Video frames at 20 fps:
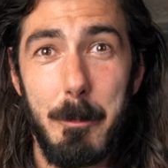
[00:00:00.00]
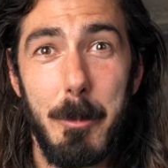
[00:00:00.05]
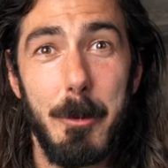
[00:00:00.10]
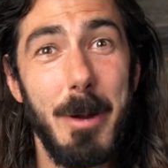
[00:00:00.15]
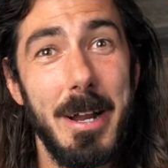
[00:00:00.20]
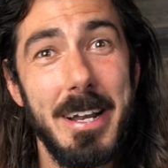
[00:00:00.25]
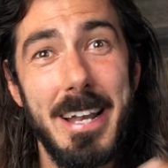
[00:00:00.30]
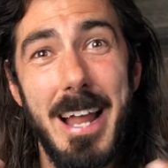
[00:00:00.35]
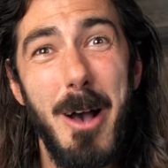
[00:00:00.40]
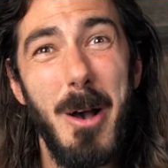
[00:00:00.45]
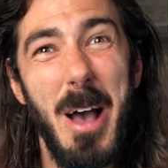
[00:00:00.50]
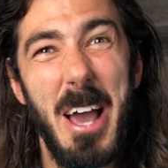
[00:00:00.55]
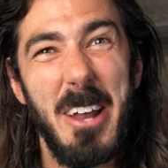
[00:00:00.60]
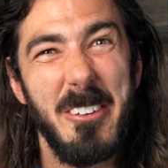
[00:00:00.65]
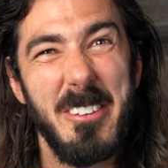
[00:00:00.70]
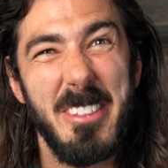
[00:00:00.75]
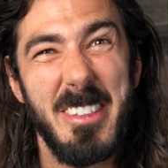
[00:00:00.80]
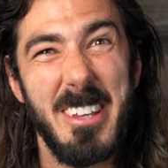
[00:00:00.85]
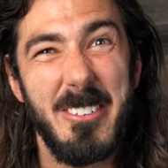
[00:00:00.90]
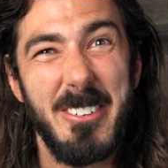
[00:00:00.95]
But right now, I
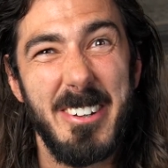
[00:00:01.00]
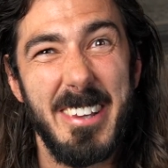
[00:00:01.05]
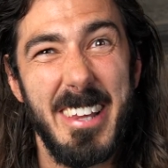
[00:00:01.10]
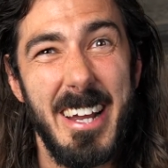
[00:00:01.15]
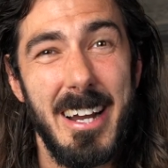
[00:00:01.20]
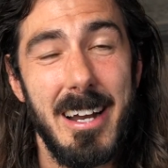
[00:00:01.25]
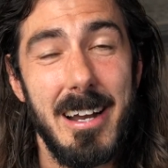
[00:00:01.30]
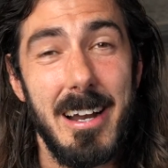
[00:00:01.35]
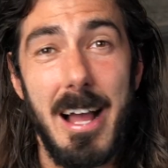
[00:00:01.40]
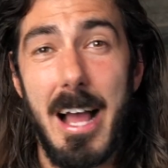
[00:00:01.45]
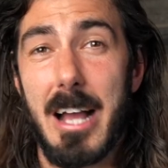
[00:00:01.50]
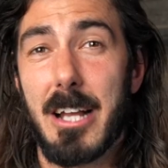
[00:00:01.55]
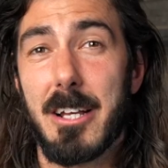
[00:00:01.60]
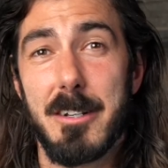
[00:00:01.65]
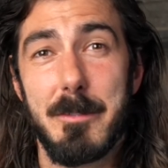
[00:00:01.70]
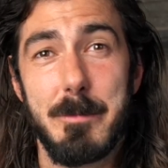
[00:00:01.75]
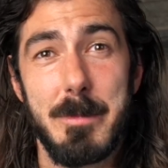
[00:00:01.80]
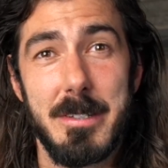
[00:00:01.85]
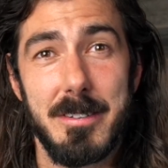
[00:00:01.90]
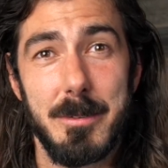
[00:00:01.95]
don't think we're there. I
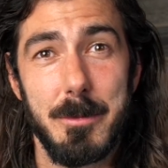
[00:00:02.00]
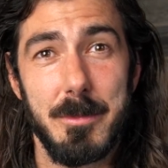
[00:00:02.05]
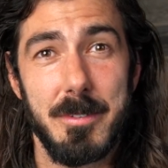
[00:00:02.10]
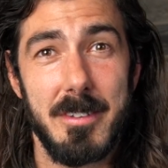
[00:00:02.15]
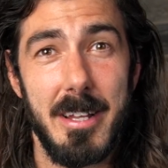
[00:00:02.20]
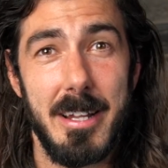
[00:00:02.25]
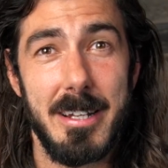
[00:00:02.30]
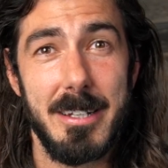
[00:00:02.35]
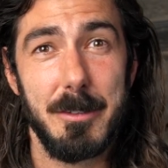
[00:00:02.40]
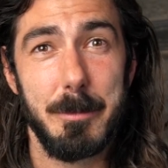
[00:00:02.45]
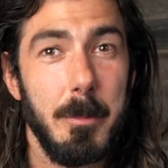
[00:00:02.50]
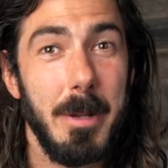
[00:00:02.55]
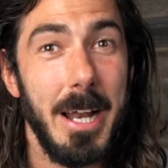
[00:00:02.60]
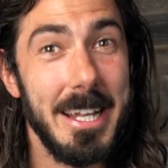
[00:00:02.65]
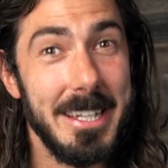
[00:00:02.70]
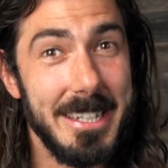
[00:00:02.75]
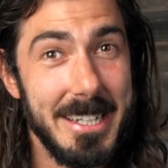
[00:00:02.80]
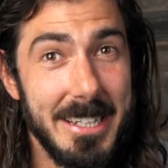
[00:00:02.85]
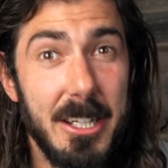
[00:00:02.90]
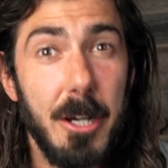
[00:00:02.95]
could have missed some studies, but
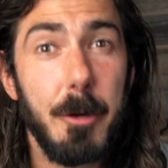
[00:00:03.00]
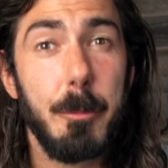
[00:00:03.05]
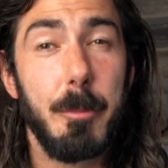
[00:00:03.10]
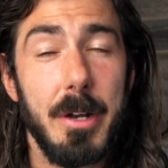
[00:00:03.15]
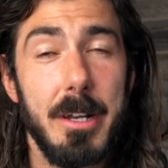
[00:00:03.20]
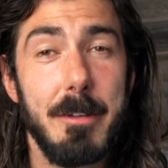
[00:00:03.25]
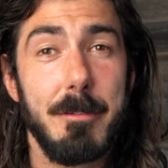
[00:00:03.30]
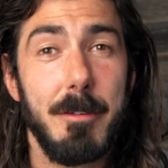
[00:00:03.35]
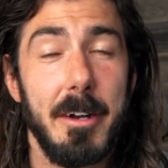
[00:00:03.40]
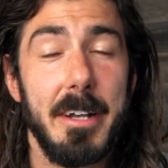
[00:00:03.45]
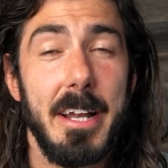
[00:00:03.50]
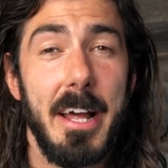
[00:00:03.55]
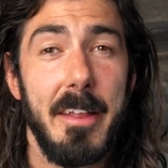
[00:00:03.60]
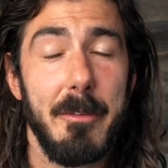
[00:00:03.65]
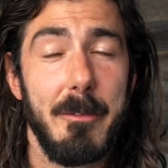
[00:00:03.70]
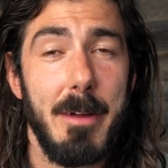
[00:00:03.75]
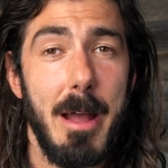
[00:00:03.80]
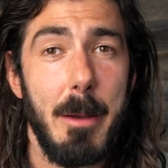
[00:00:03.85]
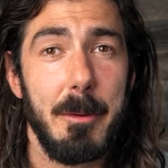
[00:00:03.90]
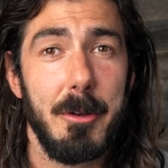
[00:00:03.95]
I did go pretty far down
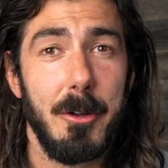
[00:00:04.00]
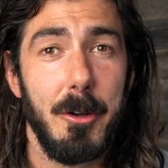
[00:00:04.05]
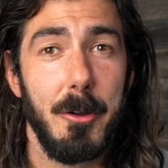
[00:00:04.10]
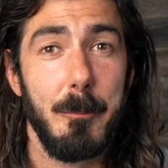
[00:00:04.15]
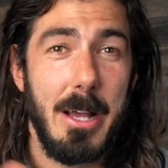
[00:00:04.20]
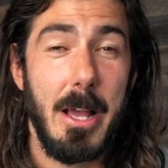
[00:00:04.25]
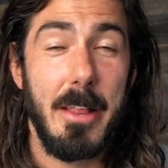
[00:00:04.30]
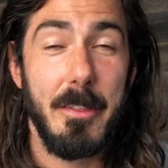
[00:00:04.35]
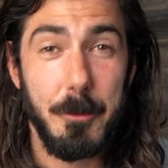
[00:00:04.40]
the rabbit hole.